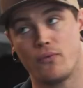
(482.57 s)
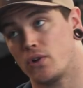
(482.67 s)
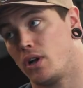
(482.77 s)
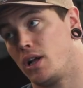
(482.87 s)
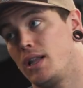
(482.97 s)

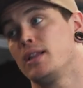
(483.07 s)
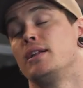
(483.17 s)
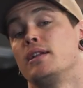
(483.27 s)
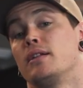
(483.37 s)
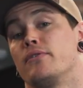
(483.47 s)

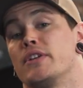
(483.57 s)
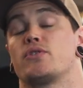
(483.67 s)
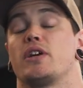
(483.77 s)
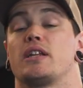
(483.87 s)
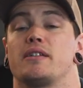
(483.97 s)
Overall,
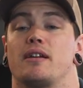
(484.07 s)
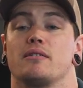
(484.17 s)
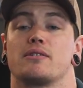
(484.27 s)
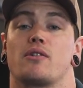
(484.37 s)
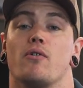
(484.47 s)
this training
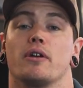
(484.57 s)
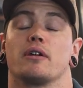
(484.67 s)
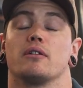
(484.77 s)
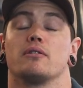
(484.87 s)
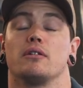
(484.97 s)
cycle is
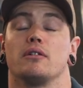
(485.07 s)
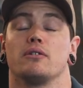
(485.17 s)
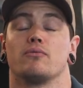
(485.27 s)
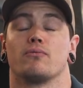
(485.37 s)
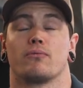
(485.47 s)
going
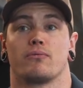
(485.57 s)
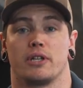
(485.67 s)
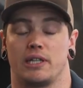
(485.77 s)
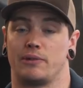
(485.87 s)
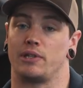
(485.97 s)

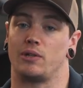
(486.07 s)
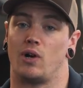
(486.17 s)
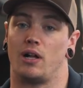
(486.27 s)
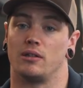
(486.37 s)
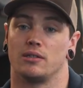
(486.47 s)
really, really
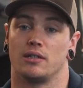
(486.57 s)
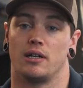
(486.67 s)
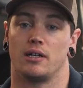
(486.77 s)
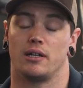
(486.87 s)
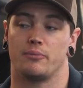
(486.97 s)
well.
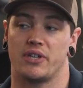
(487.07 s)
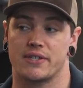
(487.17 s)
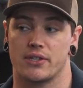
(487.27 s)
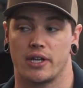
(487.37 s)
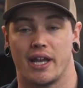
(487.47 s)
Um,
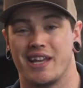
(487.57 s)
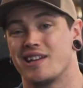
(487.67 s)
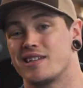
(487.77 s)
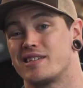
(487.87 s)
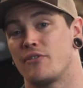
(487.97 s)
yesterday I
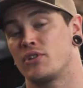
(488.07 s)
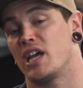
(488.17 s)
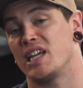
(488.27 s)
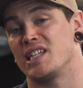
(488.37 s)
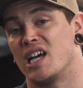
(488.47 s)
hit a
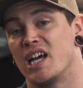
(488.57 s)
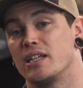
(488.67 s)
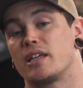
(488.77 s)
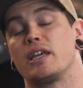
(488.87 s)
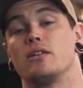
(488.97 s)

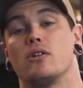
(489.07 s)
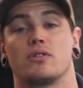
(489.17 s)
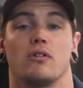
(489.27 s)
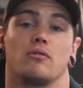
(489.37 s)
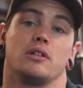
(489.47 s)
799 kilo
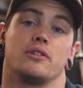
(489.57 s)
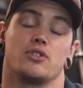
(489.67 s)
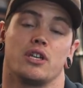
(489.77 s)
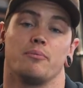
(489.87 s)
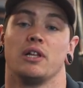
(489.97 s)
total in
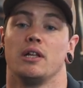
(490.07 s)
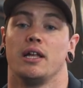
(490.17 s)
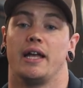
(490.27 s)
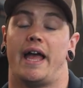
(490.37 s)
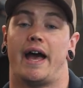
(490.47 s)
the gym
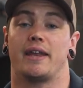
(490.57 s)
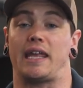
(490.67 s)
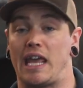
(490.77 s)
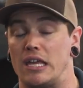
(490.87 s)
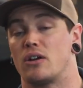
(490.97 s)

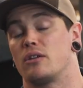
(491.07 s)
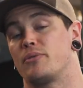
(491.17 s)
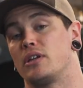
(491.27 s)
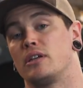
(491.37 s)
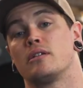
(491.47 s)
at 8
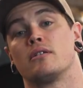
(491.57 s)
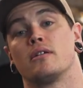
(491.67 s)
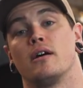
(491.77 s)
RP.